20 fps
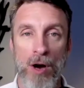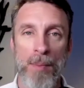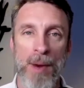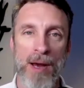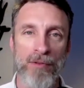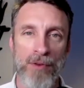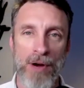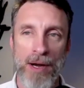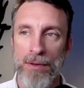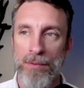my
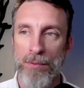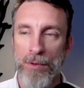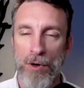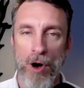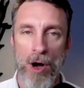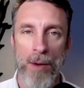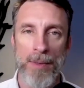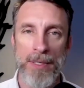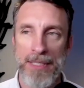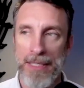friend would call
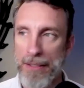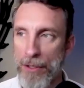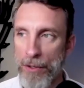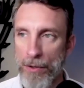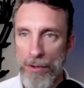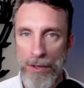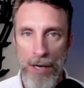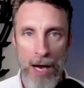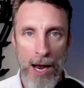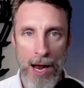me and say,
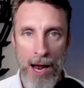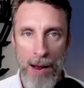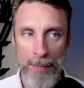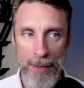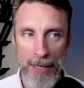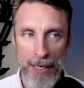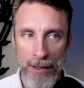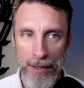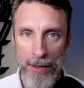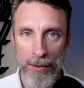dude, I'm
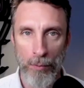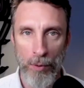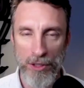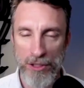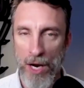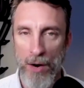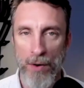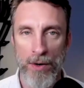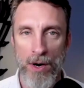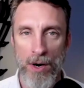here, what's
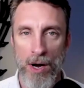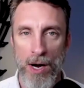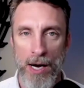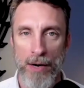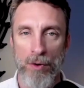going on?